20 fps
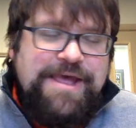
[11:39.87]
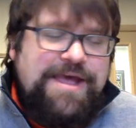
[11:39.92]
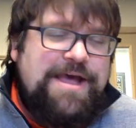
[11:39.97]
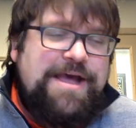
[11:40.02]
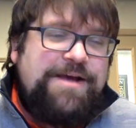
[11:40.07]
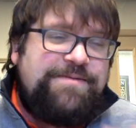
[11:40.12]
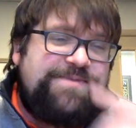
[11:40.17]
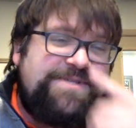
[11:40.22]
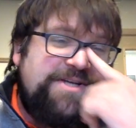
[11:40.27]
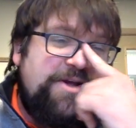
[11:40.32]

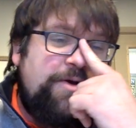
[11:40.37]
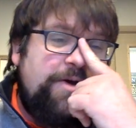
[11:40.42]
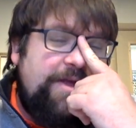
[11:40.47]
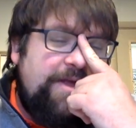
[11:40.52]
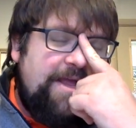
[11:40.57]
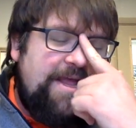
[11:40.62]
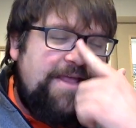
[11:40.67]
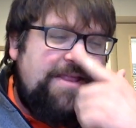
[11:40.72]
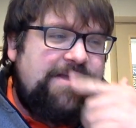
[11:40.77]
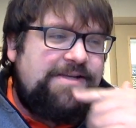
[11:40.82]

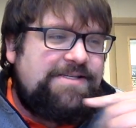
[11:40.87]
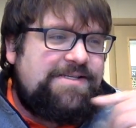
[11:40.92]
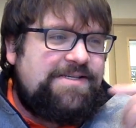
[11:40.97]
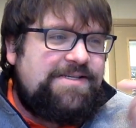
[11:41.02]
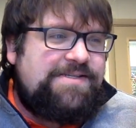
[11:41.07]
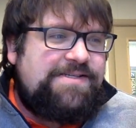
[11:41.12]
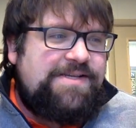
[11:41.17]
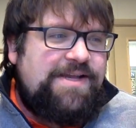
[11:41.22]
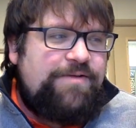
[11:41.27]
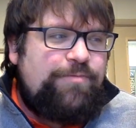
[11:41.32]
This
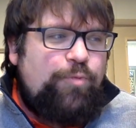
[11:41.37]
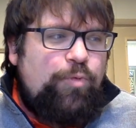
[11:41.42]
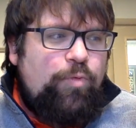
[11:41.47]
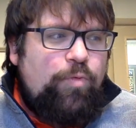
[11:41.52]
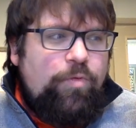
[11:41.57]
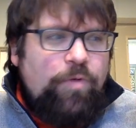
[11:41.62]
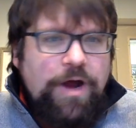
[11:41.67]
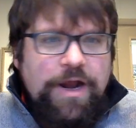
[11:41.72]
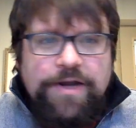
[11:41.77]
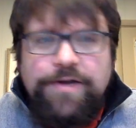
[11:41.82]
is a
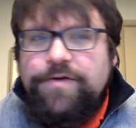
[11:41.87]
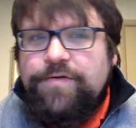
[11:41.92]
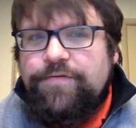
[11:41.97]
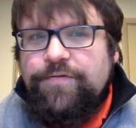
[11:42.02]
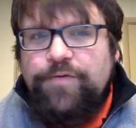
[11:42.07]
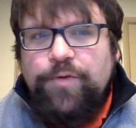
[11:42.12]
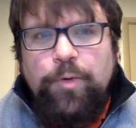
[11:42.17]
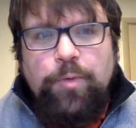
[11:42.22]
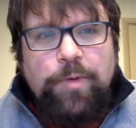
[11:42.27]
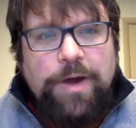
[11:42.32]

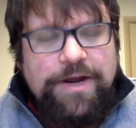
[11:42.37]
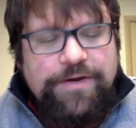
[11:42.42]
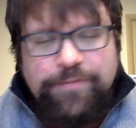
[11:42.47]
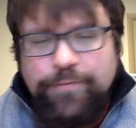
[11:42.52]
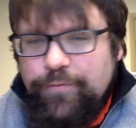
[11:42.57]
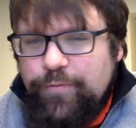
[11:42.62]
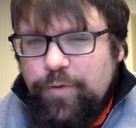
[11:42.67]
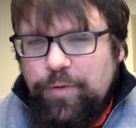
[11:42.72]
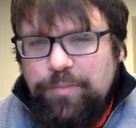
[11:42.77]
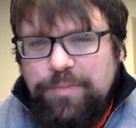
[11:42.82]
wonderful,
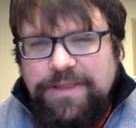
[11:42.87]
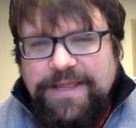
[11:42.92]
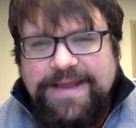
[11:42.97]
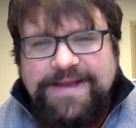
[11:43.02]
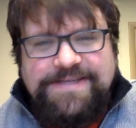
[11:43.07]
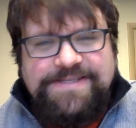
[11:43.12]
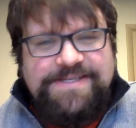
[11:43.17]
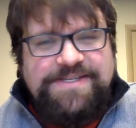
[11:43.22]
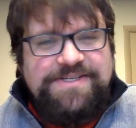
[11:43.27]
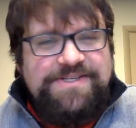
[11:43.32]
wonderful
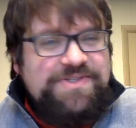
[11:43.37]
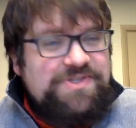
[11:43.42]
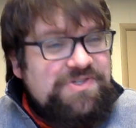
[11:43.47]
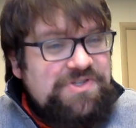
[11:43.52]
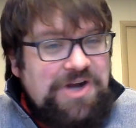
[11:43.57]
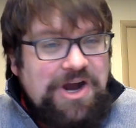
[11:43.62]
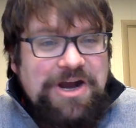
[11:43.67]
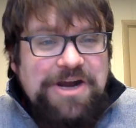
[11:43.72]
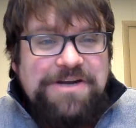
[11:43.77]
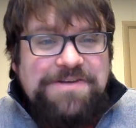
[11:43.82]
place to
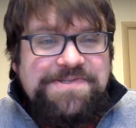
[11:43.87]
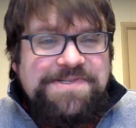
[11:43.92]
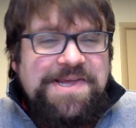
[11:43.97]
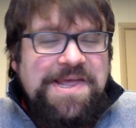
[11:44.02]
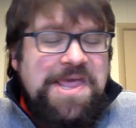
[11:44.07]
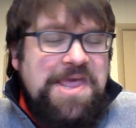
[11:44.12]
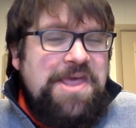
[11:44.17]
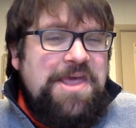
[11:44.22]
start.